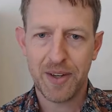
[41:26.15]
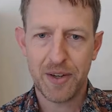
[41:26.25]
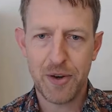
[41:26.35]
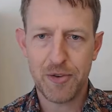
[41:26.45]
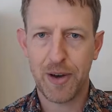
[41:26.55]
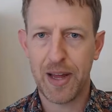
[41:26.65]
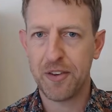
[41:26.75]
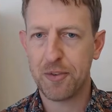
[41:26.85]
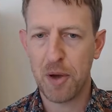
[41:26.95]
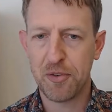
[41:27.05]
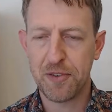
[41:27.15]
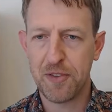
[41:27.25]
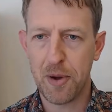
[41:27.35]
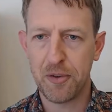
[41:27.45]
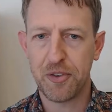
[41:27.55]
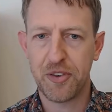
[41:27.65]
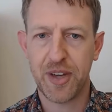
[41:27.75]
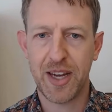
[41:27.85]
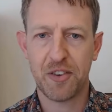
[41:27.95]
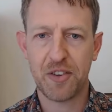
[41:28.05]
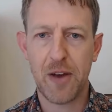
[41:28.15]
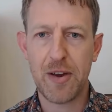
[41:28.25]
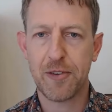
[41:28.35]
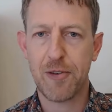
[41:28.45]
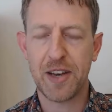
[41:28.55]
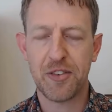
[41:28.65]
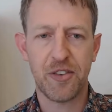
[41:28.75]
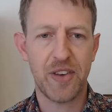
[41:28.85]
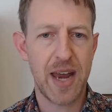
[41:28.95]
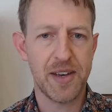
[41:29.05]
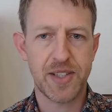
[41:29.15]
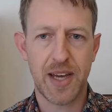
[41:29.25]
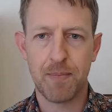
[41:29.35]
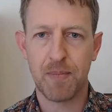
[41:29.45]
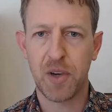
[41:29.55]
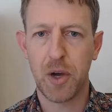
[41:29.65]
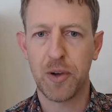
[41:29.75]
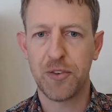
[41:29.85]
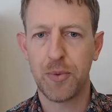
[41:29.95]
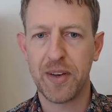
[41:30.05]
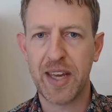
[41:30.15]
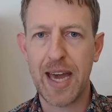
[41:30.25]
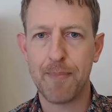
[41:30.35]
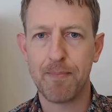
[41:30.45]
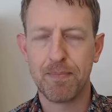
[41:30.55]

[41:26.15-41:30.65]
neutralize most of the most scary threats and go on to win the game.